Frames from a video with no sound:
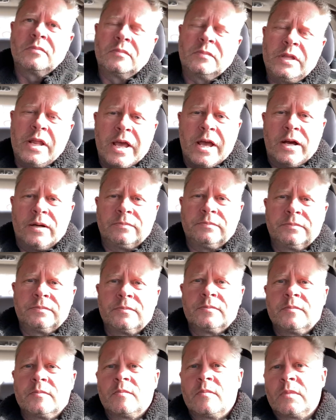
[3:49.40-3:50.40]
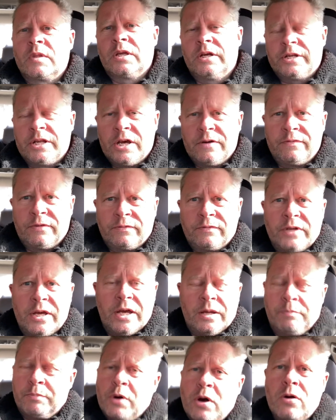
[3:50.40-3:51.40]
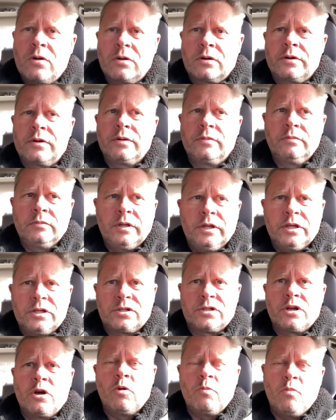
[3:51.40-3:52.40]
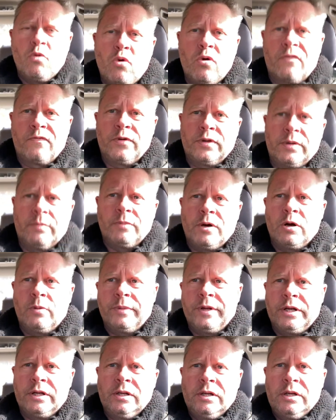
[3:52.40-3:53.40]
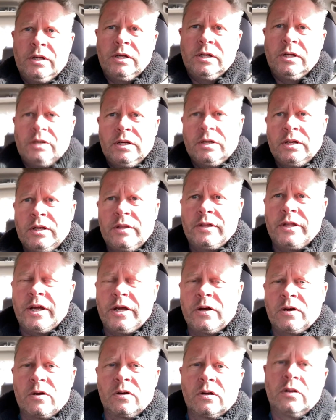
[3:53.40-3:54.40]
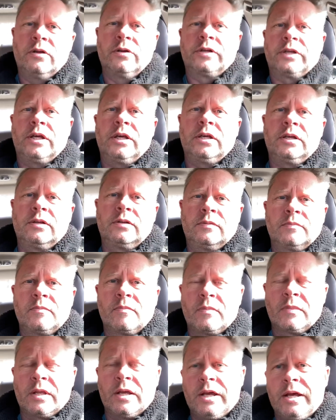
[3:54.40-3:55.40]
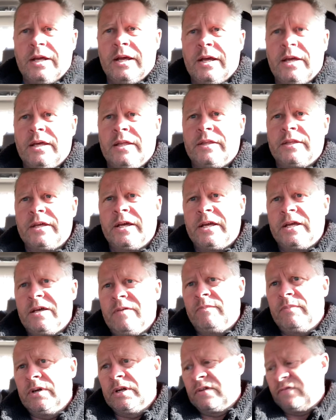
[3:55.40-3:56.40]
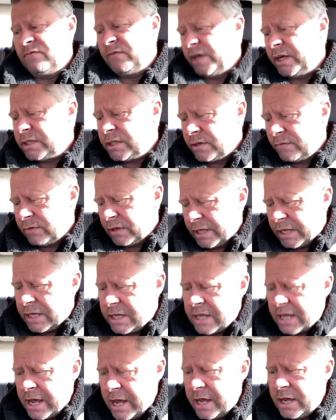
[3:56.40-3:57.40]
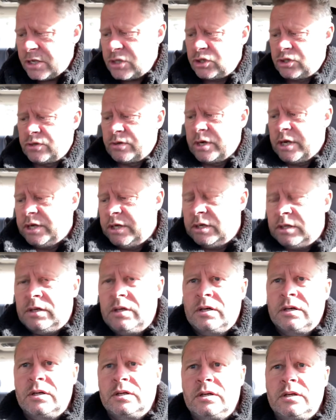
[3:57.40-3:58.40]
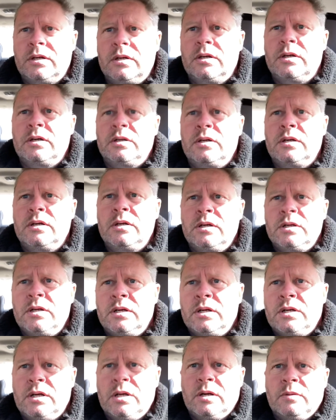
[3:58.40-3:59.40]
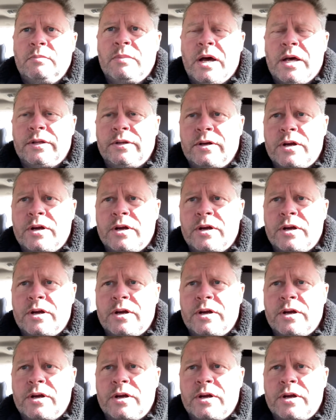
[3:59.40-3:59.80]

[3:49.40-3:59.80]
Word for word: Now, enough of that. Parler is no more for the moment. They are looking and they have been effectively castrated by their